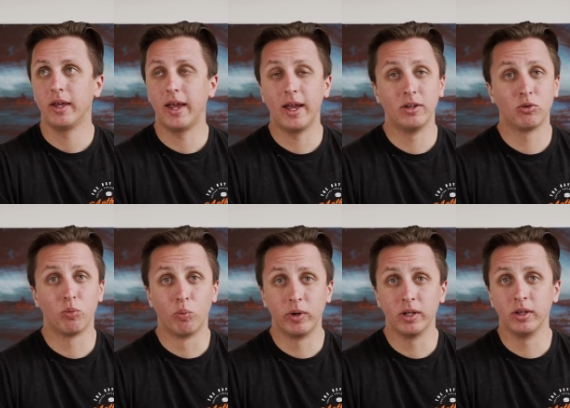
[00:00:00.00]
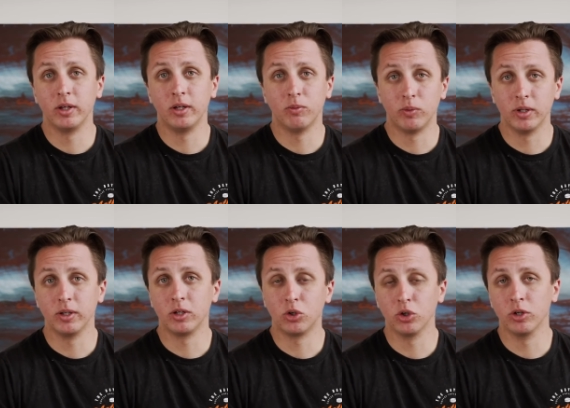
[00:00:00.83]
It's really,
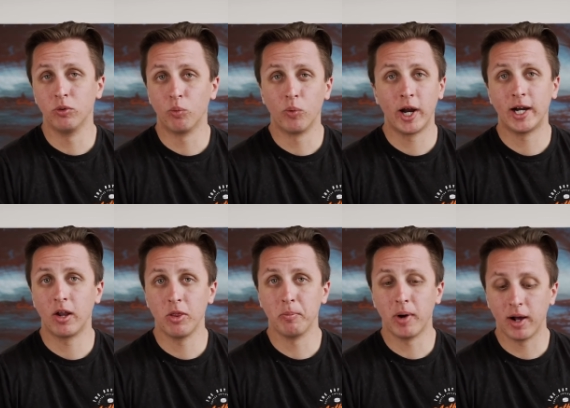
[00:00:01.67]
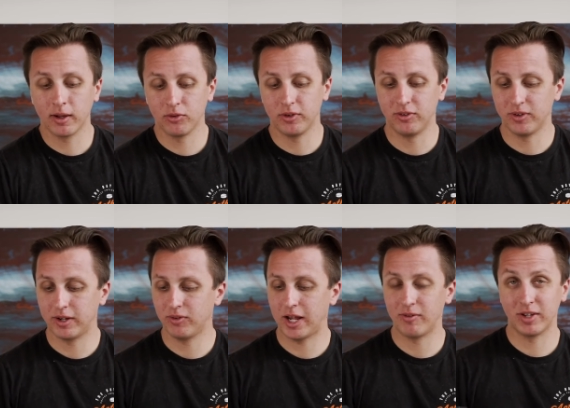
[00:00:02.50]
really good right out of the box. It's
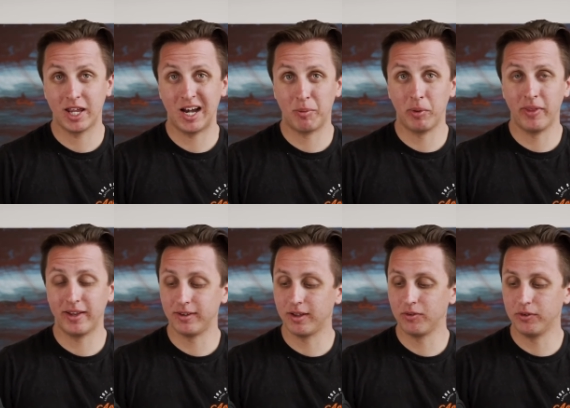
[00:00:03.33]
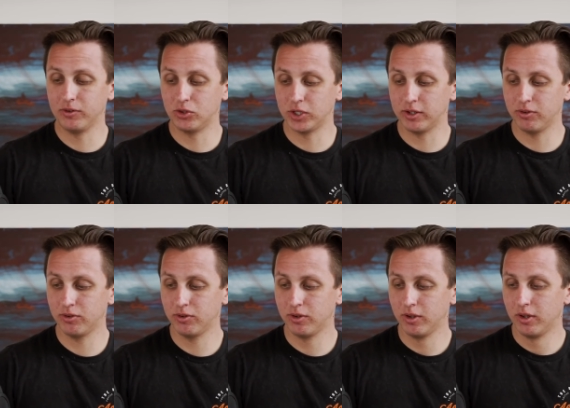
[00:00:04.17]
nice to have a camera that doesn't
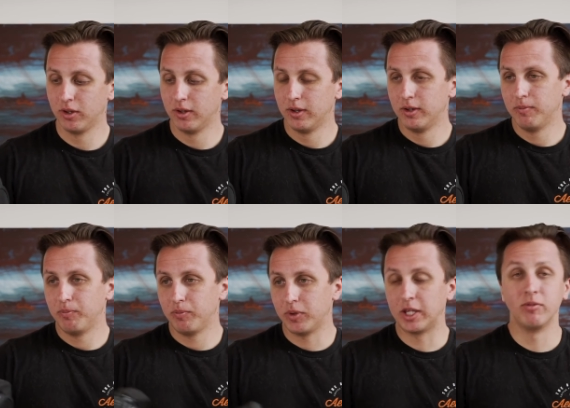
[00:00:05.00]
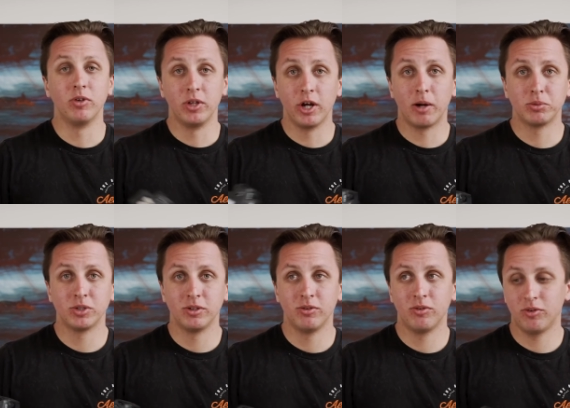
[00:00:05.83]
just give you the
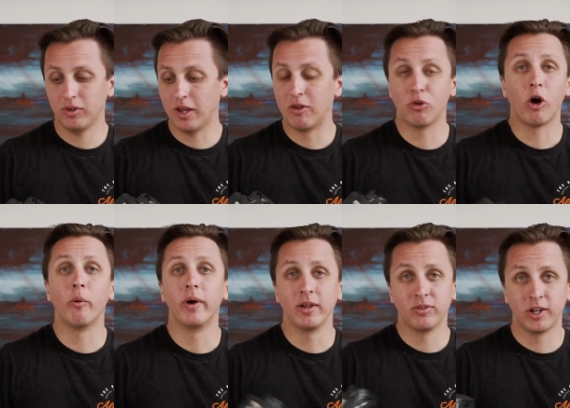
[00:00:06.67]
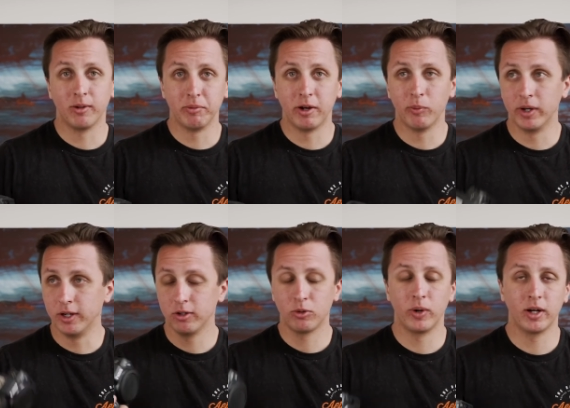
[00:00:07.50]
options. It's already set up that
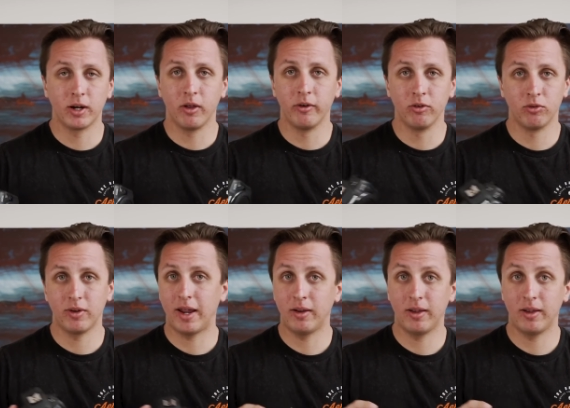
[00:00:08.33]
way. Great colors